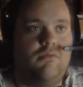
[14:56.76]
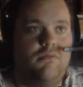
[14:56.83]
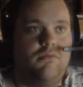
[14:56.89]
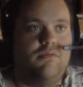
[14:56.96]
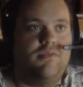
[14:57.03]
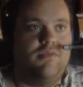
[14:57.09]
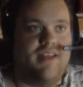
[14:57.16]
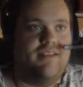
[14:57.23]

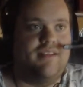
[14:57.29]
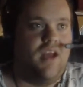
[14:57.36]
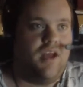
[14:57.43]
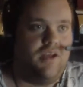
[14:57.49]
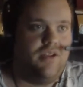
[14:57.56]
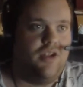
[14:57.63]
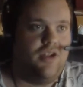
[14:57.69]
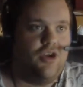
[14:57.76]
that,
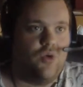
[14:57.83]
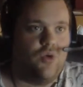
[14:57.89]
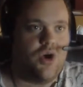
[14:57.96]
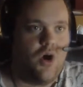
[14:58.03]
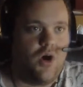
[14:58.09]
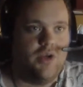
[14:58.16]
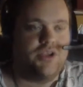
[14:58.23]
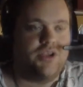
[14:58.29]

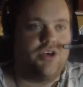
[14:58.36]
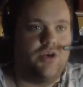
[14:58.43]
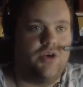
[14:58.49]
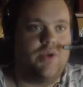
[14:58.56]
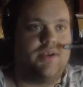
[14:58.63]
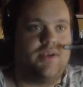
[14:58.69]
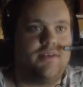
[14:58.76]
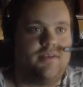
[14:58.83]
God
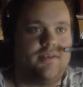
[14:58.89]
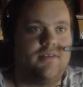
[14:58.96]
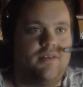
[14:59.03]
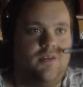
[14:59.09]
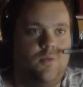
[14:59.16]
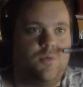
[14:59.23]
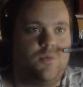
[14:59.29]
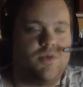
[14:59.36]
could
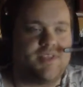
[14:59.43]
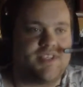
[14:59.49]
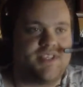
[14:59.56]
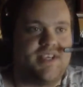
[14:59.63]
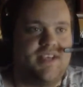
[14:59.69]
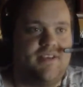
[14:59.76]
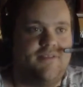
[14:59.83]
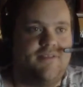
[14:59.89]

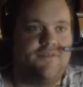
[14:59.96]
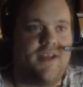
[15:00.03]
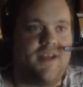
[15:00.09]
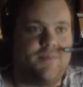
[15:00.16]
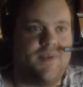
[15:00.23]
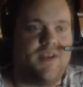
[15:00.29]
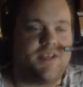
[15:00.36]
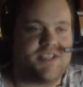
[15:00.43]
perceive and
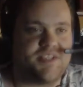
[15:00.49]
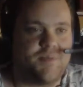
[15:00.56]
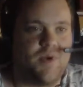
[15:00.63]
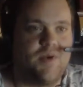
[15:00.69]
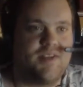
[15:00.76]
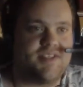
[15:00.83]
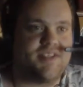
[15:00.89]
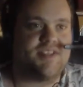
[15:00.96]
be experiencing